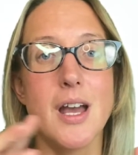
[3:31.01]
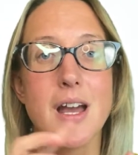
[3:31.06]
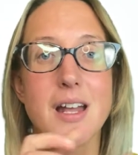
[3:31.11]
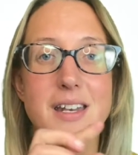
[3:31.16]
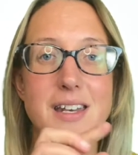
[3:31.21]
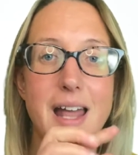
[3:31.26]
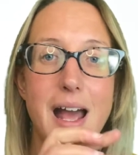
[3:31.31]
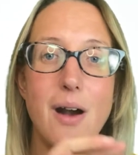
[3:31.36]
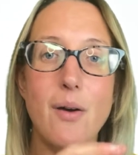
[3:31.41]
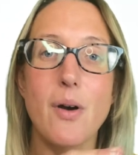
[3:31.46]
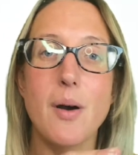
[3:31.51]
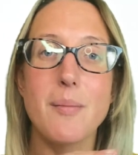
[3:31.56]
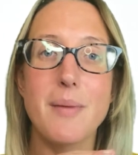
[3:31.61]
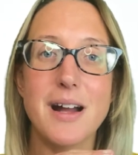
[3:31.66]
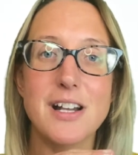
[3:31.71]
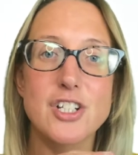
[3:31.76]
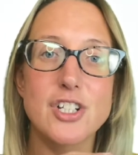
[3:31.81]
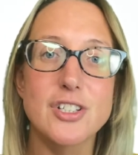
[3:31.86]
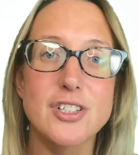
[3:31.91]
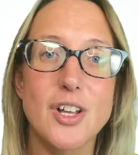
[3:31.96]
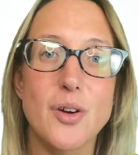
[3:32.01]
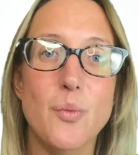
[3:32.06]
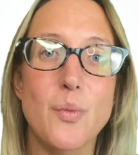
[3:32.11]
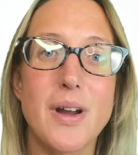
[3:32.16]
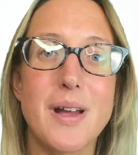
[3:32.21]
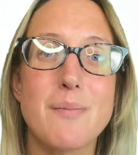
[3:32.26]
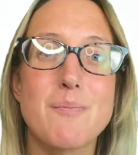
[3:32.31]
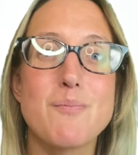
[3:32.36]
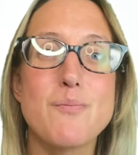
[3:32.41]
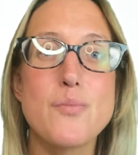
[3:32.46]
Now imagine that
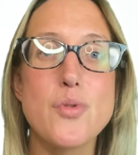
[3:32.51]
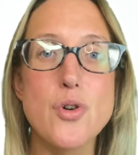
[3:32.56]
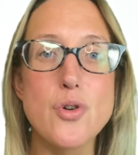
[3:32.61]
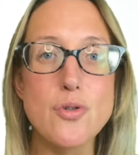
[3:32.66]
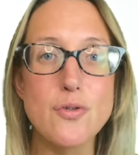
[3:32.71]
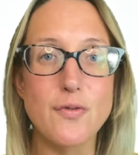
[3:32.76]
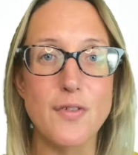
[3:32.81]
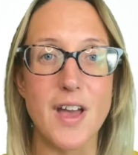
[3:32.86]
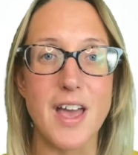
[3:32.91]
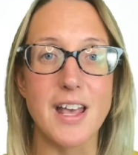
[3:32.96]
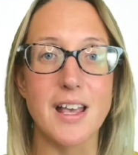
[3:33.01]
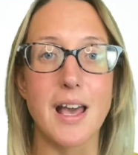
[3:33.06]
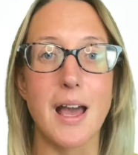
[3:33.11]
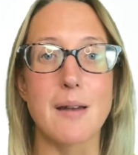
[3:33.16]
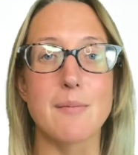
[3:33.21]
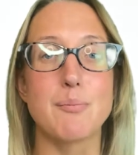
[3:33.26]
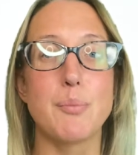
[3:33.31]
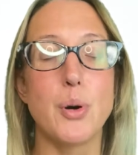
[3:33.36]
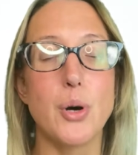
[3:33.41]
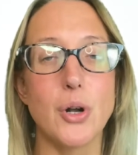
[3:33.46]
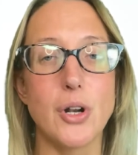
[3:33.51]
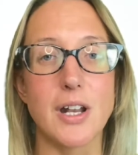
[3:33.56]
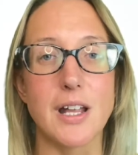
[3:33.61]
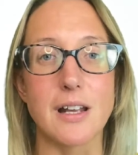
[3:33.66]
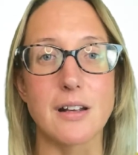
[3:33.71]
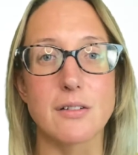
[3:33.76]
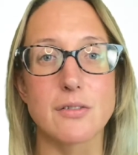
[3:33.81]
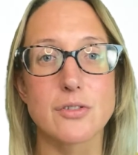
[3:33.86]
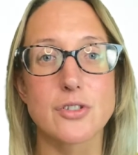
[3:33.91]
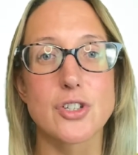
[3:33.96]
we're moving and
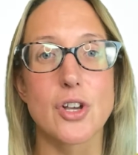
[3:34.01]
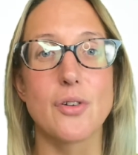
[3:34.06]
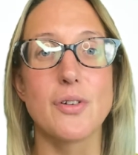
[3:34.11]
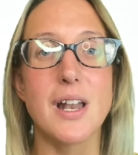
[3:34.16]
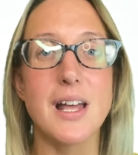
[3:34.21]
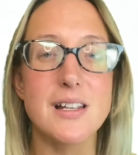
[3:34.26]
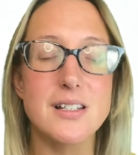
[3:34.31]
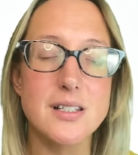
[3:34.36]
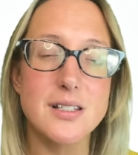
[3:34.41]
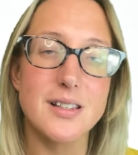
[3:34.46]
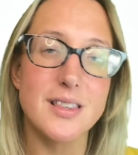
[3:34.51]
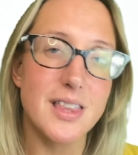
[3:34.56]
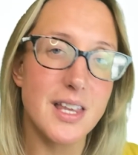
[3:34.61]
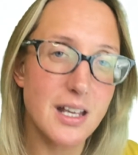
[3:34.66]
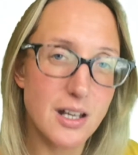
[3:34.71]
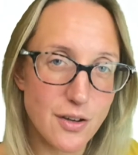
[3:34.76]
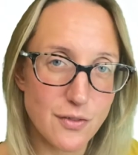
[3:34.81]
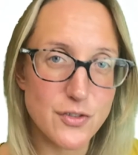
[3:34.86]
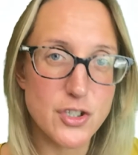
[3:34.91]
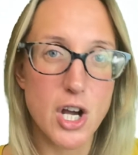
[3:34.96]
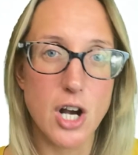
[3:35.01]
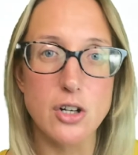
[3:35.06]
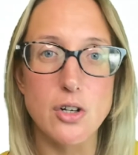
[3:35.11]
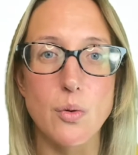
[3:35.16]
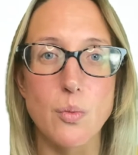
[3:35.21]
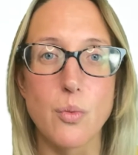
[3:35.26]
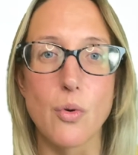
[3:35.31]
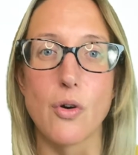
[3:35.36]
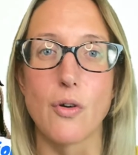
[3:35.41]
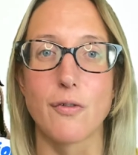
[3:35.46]
pulling. So let's think of tug of
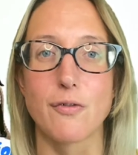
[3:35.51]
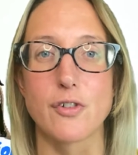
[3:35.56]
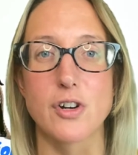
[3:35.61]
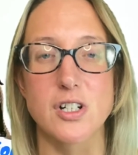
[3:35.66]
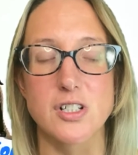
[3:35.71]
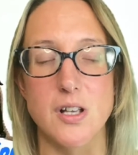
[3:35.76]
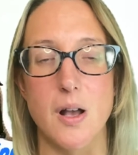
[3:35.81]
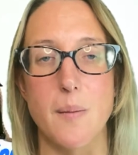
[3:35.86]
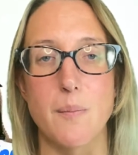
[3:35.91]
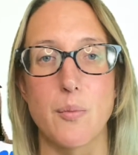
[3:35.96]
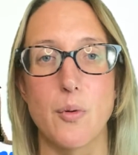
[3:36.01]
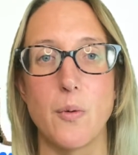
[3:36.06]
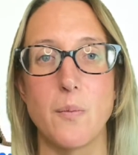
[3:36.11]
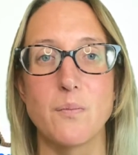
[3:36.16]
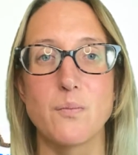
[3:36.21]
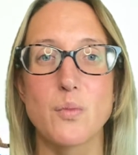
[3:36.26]
war, for example.